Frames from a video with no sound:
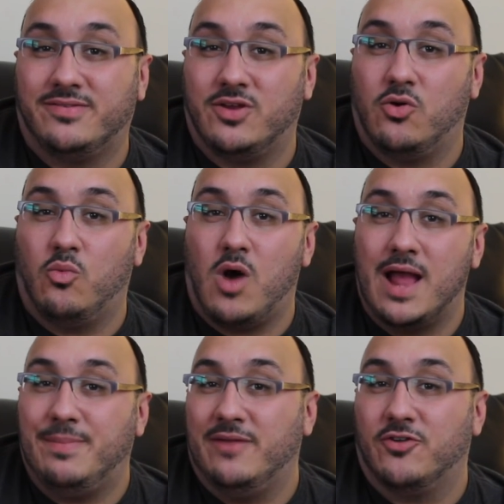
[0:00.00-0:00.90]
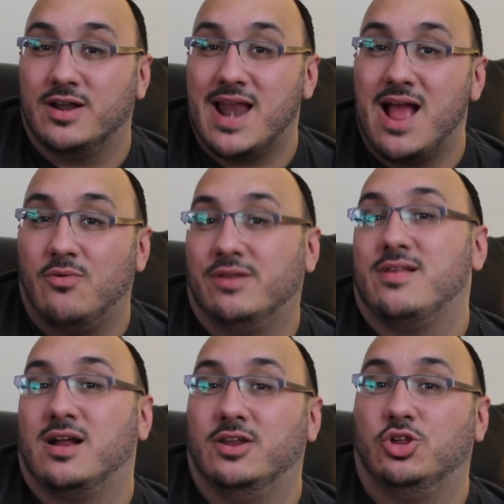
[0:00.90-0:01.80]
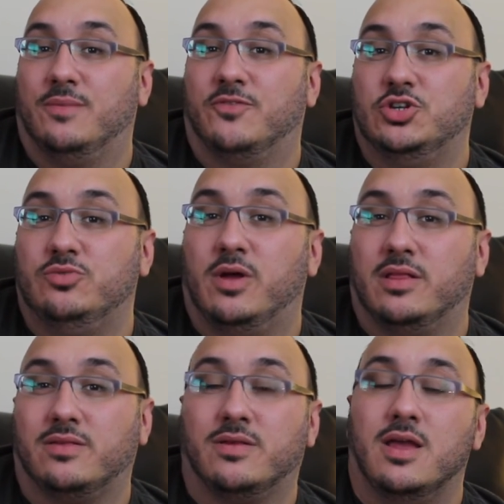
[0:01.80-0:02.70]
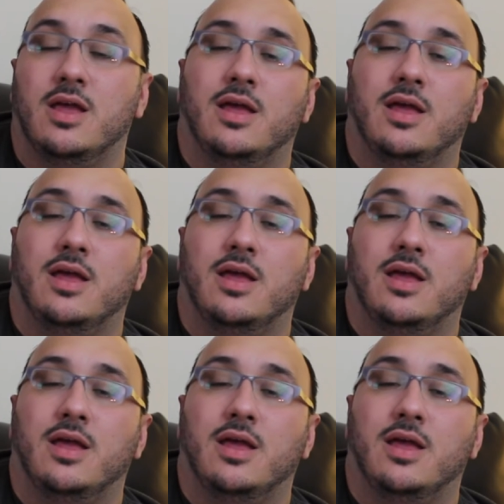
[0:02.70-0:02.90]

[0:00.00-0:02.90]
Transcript: So why pay for it now when it's not gonna ship for 2 months?